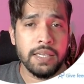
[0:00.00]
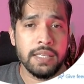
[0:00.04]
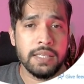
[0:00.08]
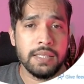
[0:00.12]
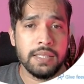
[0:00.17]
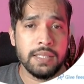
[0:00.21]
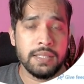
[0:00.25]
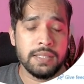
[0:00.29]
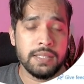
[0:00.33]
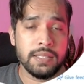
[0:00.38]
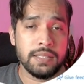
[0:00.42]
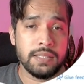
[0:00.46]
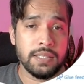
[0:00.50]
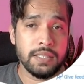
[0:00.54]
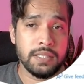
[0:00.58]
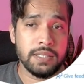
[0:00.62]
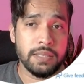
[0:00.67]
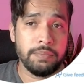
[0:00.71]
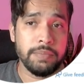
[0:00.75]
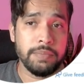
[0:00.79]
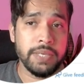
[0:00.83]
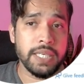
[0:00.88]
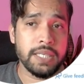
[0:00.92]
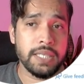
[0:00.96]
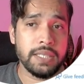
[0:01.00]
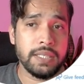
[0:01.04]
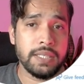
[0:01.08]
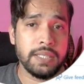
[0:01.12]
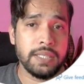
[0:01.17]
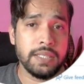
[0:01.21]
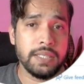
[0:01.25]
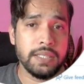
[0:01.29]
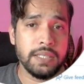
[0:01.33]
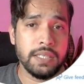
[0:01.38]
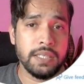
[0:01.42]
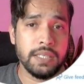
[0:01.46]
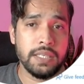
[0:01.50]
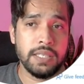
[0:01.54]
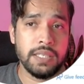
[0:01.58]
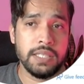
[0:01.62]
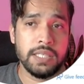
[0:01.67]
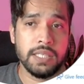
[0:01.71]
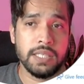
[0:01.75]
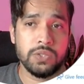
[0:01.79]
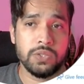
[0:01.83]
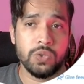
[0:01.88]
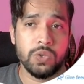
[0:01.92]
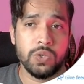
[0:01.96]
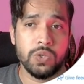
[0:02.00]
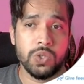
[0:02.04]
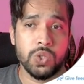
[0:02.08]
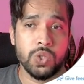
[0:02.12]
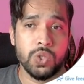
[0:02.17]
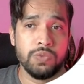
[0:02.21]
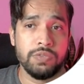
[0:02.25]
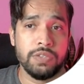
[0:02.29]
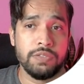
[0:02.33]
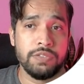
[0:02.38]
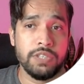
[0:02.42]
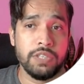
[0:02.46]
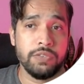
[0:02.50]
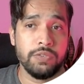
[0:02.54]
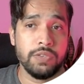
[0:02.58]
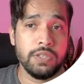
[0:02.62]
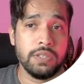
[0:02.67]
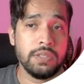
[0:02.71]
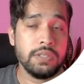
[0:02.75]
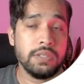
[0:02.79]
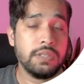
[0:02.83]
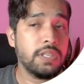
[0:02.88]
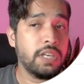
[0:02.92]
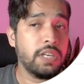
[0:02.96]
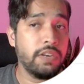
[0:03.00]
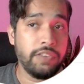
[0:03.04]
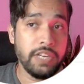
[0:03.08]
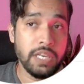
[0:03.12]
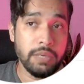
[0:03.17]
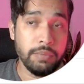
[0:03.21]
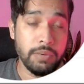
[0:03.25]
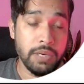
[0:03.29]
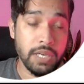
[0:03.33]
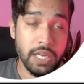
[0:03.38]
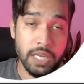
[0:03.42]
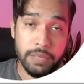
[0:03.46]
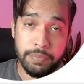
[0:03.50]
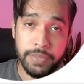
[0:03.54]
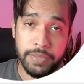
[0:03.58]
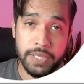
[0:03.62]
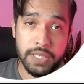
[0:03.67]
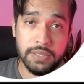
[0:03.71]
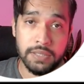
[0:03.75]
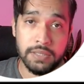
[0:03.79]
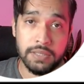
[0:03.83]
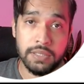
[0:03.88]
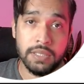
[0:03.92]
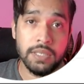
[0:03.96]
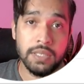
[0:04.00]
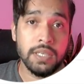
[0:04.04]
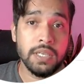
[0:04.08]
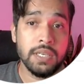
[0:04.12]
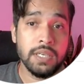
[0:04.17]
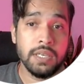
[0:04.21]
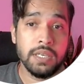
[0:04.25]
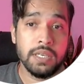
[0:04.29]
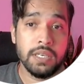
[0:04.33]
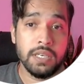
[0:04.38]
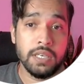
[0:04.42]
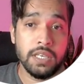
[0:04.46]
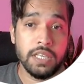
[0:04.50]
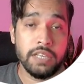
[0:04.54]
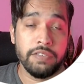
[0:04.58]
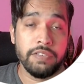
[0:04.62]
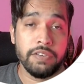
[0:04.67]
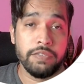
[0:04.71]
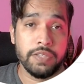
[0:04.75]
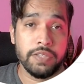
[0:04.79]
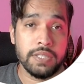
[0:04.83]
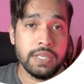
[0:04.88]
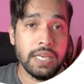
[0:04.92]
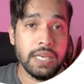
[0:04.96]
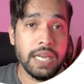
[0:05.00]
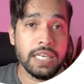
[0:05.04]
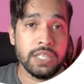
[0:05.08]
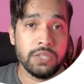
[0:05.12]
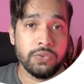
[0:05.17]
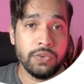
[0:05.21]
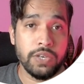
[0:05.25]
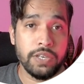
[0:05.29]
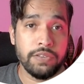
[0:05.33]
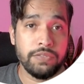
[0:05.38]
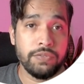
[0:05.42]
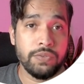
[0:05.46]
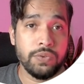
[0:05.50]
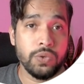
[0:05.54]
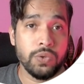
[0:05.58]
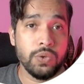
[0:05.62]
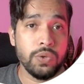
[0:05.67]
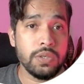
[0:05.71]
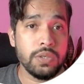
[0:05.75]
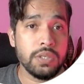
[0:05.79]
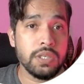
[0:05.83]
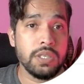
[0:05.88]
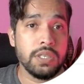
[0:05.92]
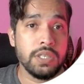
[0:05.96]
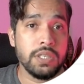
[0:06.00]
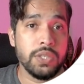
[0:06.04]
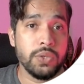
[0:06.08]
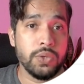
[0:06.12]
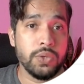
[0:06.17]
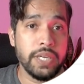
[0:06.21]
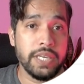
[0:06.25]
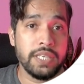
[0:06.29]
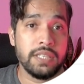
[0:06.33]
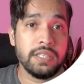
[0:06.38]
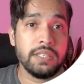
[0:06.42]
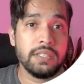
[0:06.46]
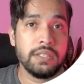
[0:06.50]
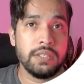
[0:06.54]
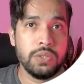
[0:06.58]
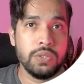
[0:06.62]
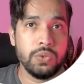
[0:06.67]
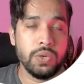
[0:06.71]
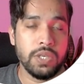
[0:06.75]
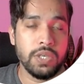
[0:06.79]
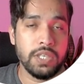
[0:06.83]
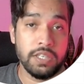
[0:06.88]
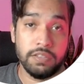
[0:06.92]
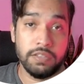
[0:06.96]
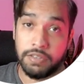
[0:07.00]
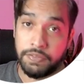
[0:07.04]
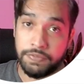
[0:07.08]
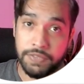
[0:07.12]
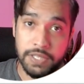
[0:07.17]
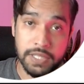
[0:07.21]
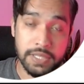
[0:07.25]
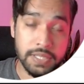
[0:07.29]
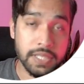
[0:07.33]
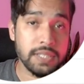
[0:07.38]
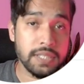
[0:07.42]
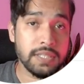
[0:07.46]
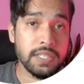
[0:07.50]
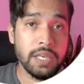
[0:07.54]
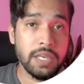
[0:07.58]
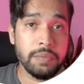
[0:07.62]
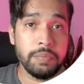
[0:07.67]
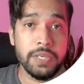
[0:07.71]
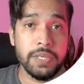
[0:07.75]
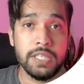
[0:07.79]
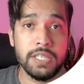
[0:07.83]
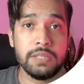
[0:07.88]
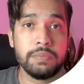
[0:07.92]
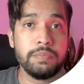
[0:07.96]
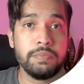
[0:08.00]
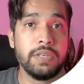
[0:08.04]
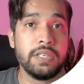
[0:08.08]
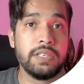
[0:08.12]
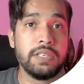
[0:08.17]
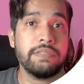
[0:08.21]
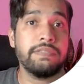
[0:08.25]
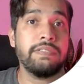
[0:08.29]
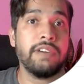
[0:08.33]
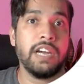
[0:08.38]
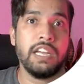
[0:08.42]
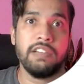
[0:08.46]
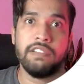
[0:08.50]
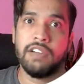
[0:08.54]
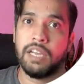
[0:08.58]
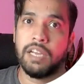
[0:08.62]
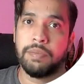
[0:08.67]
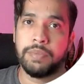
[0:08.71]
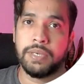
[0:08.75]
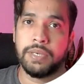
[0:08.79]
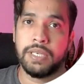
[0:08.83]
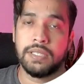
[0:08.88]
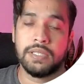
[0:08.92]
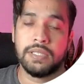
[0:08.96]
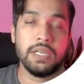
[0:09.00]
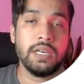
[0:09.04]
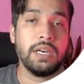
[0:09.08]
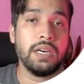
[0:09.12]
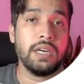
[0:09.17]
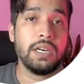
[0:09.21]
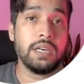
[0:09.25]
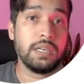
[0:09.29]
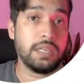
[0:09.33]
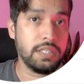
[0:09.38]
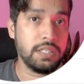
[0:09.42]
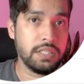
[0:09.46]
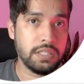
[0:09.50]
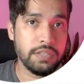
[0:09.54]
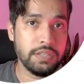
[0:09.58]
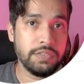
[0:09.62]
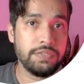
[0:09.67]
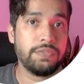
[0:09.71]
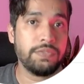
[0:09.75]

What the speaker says: This is the subnet. It has got 251 available IPs. Even with /24, you get 256 IPs, but 5 IPs are reserved